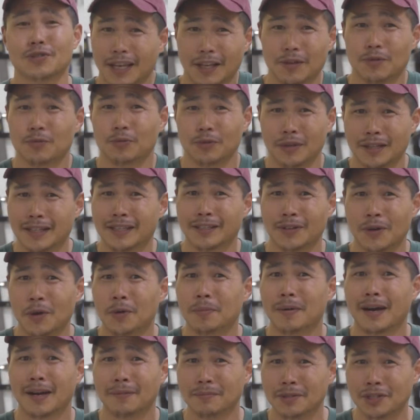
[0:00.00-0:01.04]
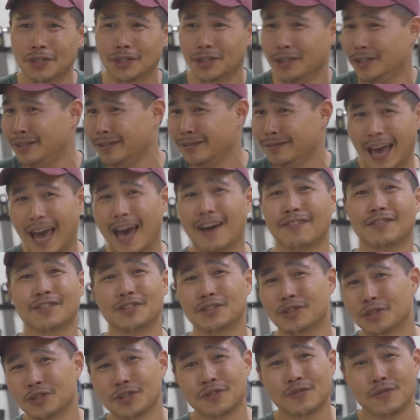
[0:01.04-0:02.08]
can you really know about a machine
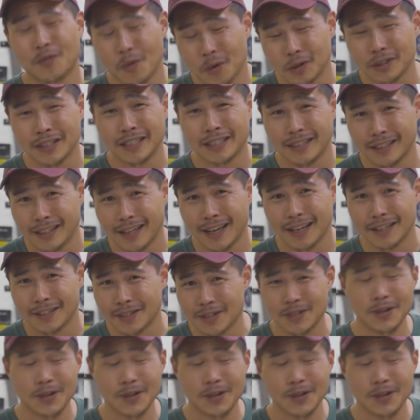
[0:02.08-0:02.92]
after just 14 days?